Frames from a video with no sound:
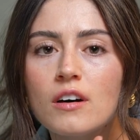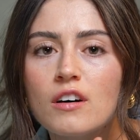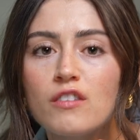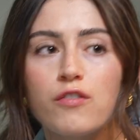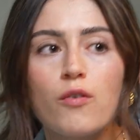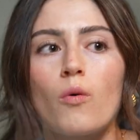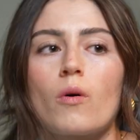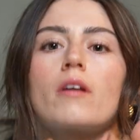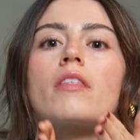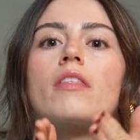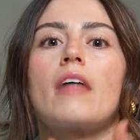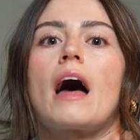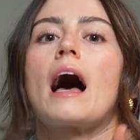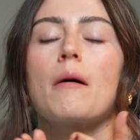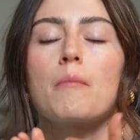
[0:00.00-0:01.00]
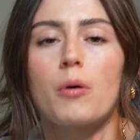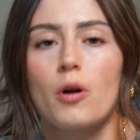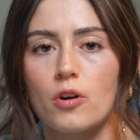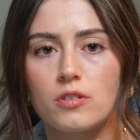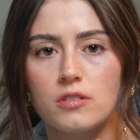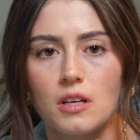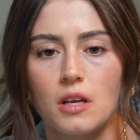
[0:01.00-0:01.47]
for that
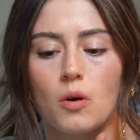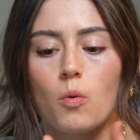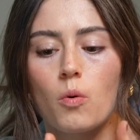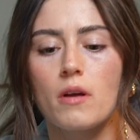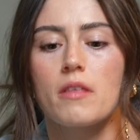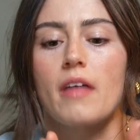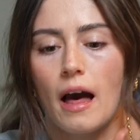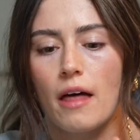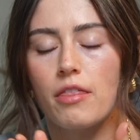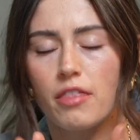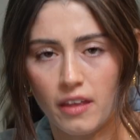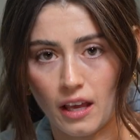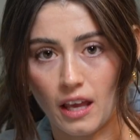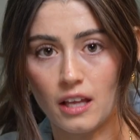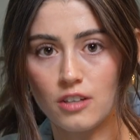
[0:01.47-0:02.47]
person or that thing.